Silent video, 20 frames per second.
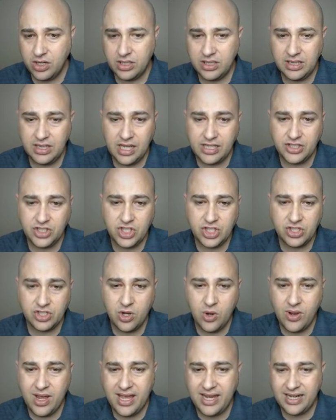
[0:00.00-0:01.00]
and let's just
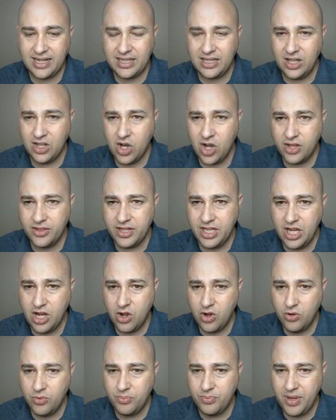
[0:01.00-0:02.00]
go ahead and click on the
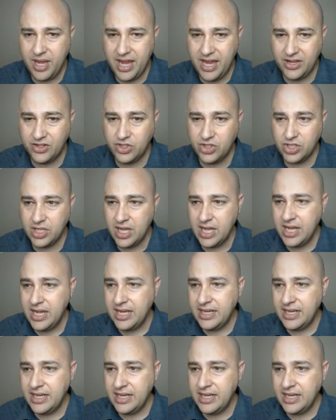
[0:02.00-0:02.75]
home page.